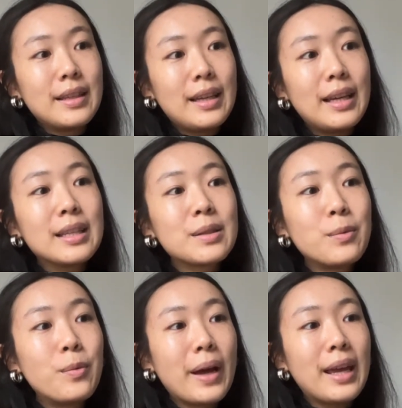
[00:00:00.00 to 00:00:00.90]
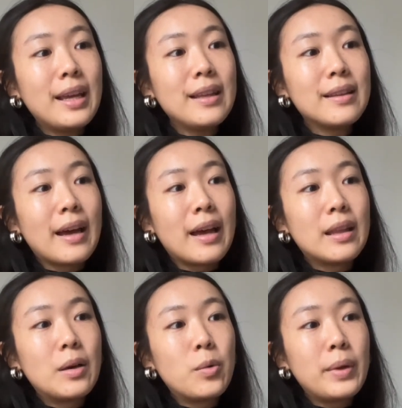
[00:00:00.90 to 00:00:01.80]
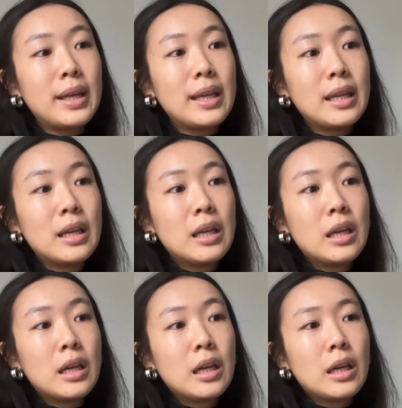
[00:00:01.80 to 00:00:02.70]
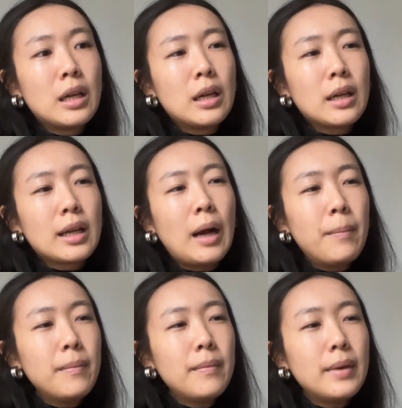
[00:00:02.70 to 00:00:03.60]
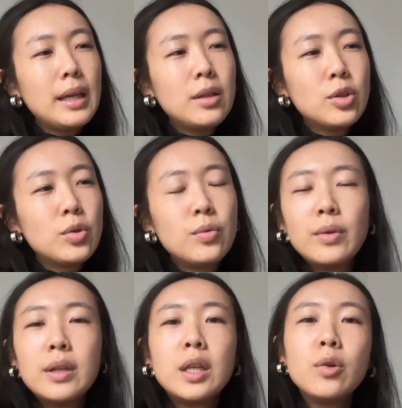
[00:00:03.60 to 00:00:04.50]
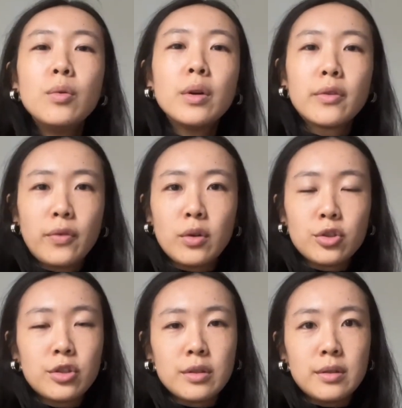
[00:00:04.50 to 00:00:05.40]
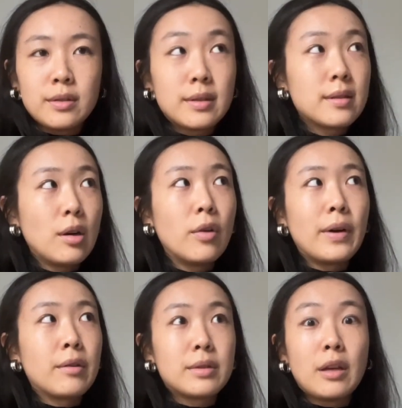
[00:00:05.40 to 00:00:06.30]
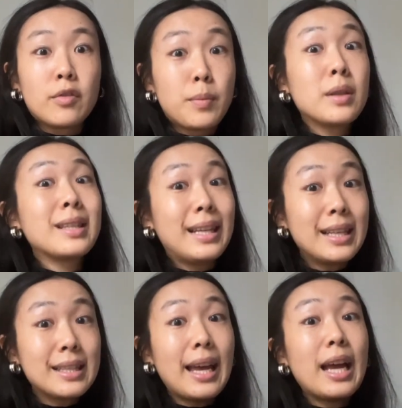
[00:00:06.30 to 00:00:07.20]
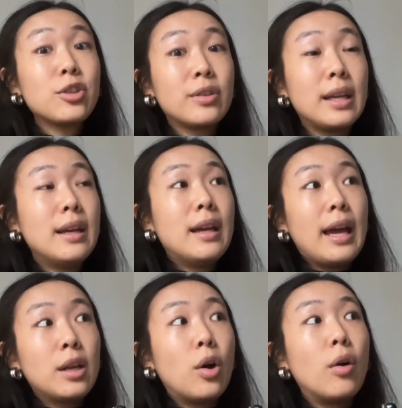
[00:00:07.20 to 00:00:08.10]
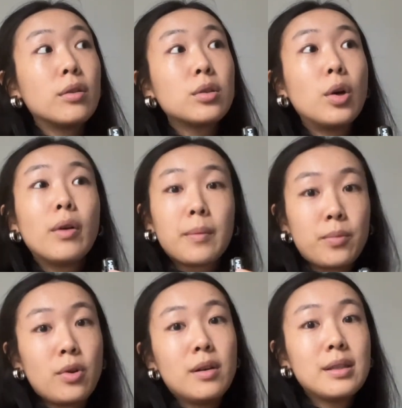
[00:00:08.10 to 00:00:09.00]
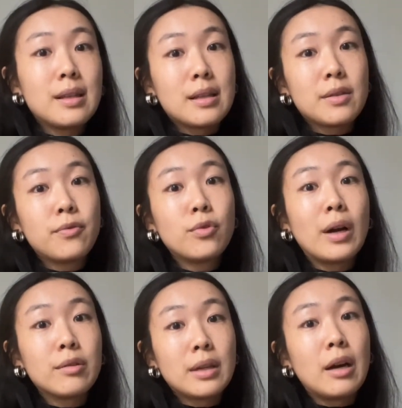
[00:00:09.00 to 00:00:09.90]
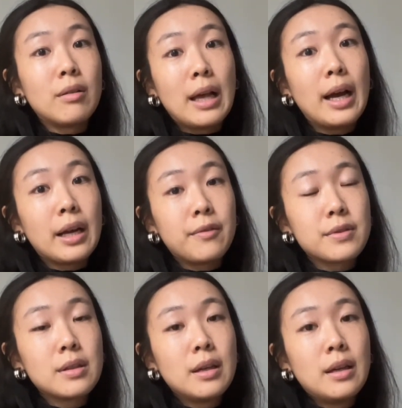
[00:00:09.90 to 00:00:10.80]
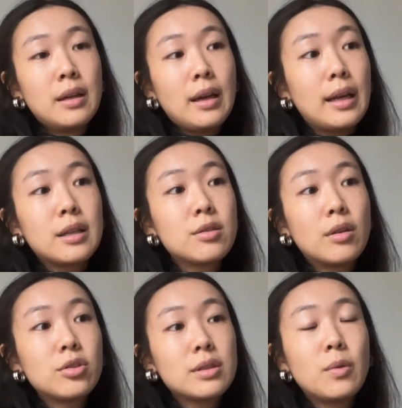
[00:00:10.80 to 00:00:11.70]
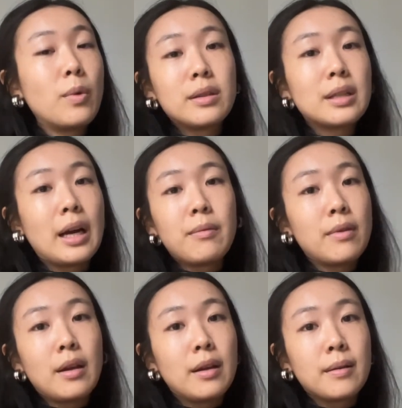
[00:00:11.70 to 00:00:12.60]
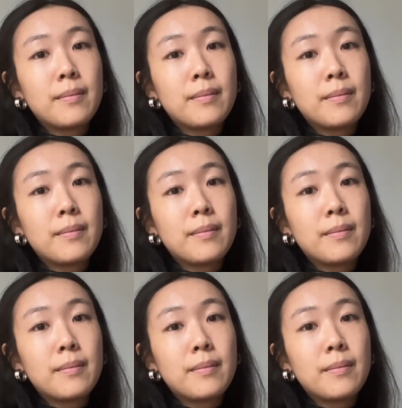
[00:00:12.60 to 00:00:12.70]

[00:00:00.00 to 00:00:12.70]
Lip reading: It is a way that we come into newer versions of ourselves, because it is actually an ongoing process throughout our lives. It is not just a one-time thing.